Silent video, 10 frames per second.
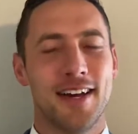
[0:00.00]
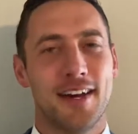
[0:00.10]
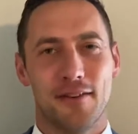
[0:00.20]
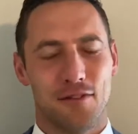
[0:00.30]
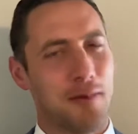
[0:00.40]

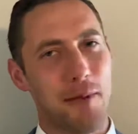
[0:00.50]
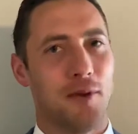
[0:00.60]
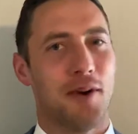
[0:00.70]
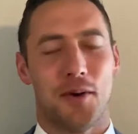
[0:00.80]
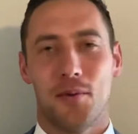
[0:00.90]
You might be
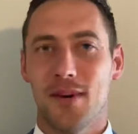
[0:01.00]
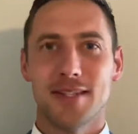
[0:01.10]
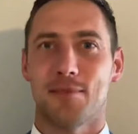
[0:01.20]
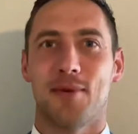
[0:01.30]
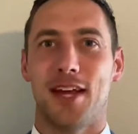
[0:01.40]
wondering, what is
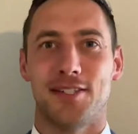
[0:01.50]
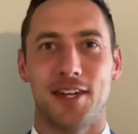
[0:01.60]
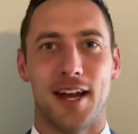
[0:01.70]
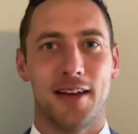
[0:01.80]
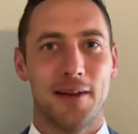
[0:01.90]
a
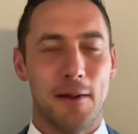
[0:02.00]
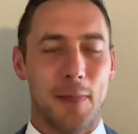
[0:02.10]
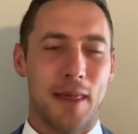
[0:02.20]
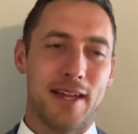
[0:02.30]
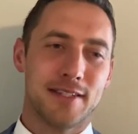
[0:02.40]
PHA?
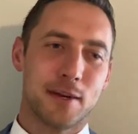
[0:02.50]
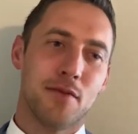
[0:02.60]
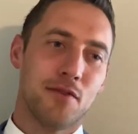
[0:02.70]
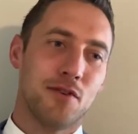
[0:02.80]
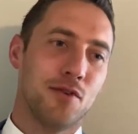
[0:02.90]
And some
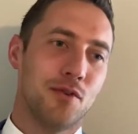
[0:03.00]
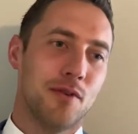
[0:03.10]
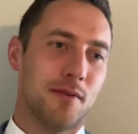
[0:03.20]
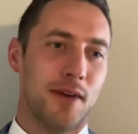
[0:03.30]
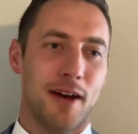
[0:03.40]
of you
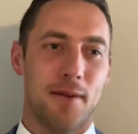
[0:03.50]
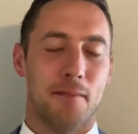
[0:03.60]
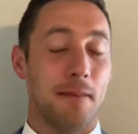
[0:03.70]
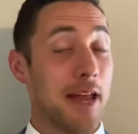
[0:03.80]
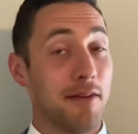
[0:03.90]

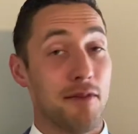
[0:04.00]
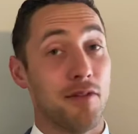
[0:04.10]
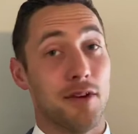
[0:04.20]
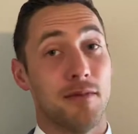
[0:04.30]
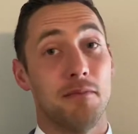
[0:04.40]
may have
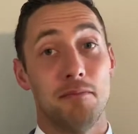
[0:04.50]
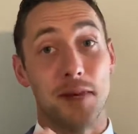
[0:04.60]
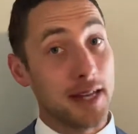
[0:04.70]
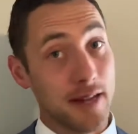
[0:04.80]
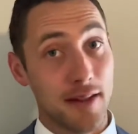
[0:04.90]
even
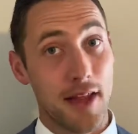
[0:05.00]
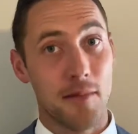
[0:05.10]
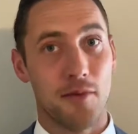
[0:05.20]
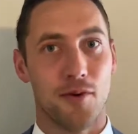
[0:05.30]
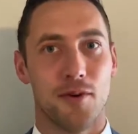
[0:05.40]
been in
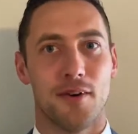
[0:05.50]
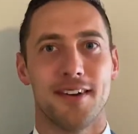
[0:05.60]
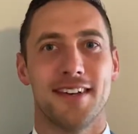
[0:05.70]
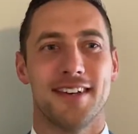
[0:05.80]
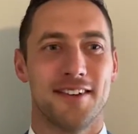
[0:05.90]
them,
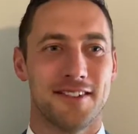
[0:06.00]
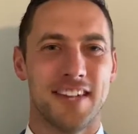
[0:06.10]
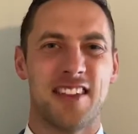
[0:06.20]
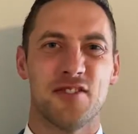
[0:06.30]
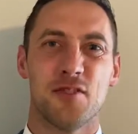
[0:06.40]
or
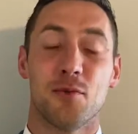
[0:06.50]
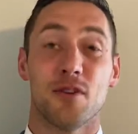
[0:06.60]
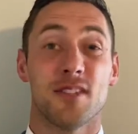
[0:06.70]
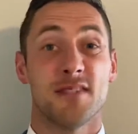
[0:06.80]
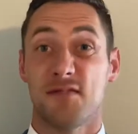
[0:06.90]
sat through them,
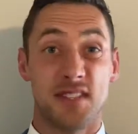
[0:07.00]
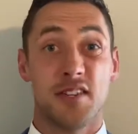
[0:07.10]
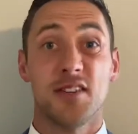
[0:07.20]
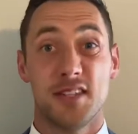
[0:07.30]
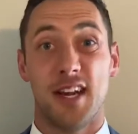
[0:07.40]
or
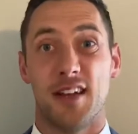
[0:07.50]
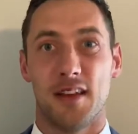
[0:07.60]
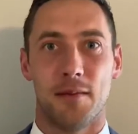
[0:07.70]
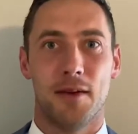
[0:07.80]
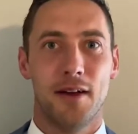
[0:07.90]
facilitated
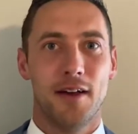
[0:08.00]
them.